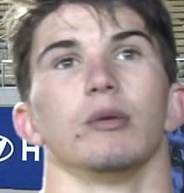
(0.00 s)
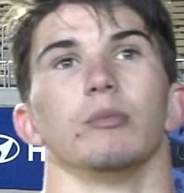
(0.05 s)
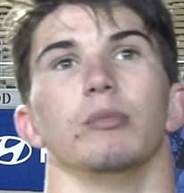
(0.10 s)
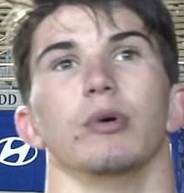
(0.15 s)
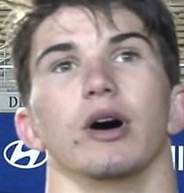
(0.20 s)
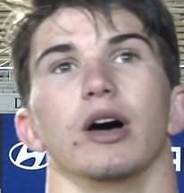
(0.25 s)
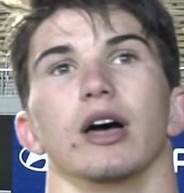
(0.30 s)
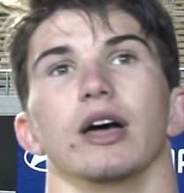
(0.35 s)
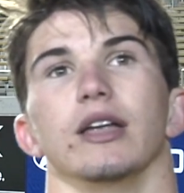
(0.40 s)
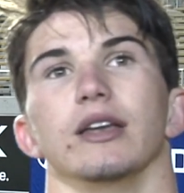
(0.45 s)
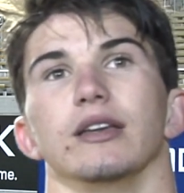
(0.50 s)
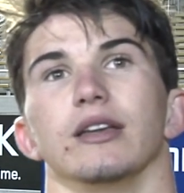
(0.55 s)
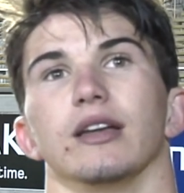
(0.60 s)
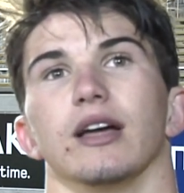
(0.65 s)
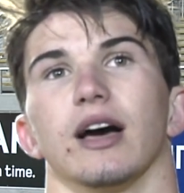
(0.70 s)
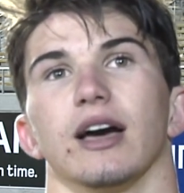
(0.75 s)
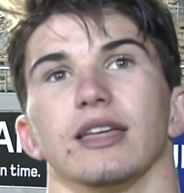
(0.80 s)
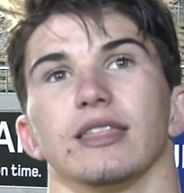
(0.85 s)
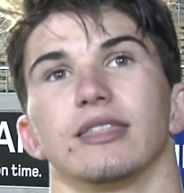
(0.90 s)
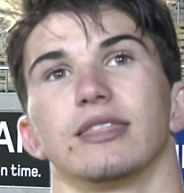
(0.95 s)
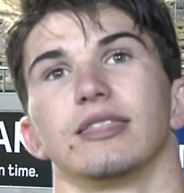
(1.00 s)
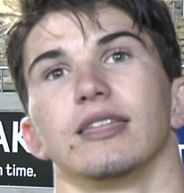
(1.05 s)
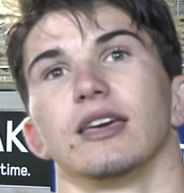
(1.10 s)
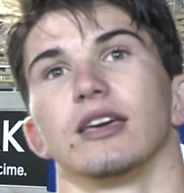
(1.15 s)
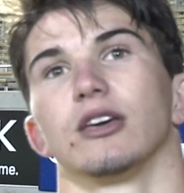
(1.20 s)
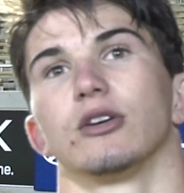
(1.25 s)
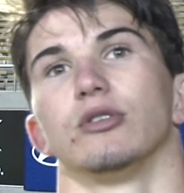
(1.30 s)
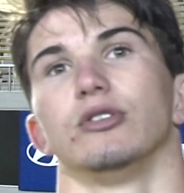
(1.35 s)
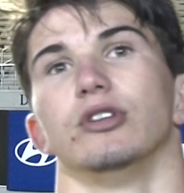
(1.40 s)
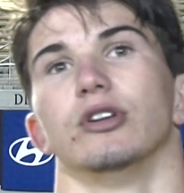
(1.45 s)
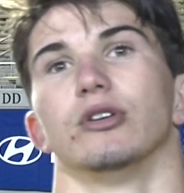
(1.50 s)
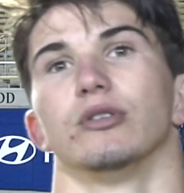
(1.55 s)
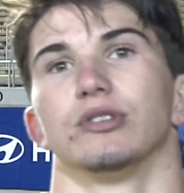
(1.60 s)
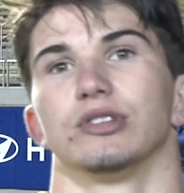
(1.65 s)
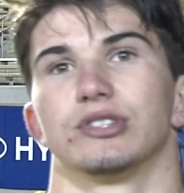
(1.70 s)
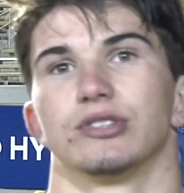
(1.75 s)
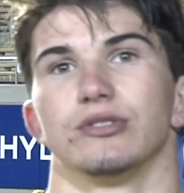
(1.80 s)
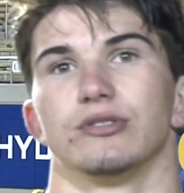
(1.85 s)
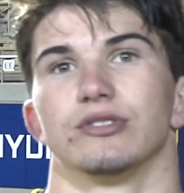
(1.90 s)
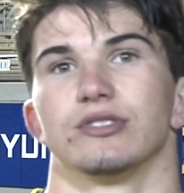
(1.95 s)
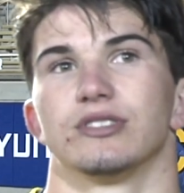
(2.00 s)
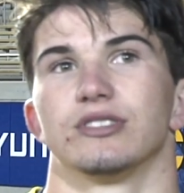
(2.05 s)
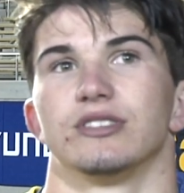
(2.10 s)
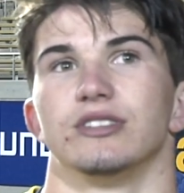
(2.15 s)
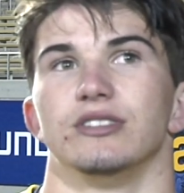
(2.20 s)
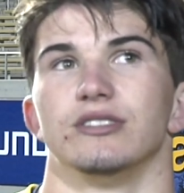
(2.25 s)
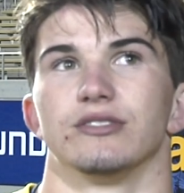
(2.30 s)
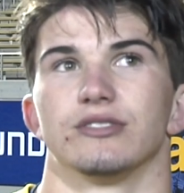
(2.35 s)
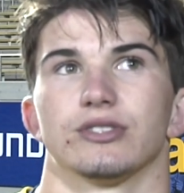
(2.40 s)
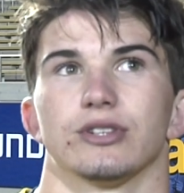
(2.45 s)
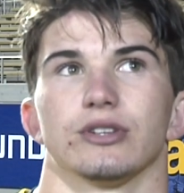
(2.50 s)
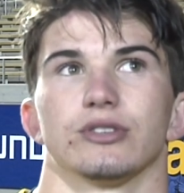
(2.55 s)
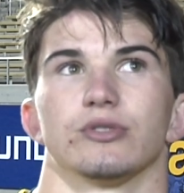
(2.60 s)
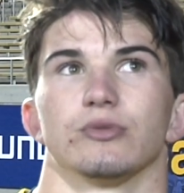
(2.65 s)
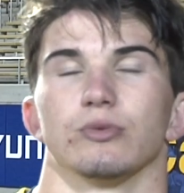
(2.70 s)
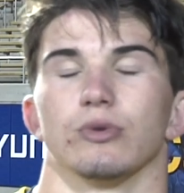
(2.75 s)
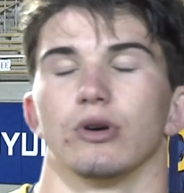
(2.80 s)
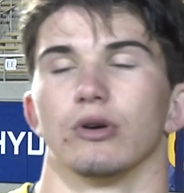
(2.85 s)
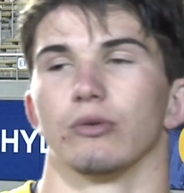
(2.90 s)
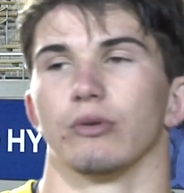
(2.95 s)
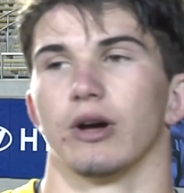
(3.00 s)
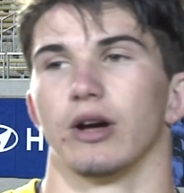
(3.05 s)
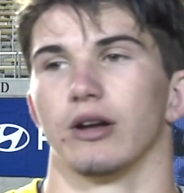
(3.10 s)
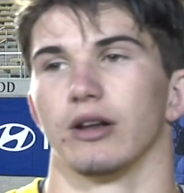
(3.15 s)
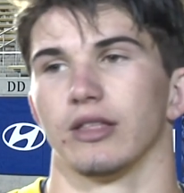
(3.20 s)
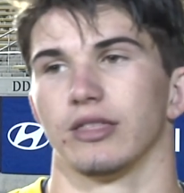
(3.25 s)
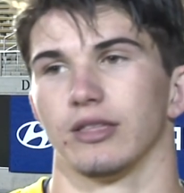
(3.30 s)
But I think, you know, as soon as the season starts to roll around,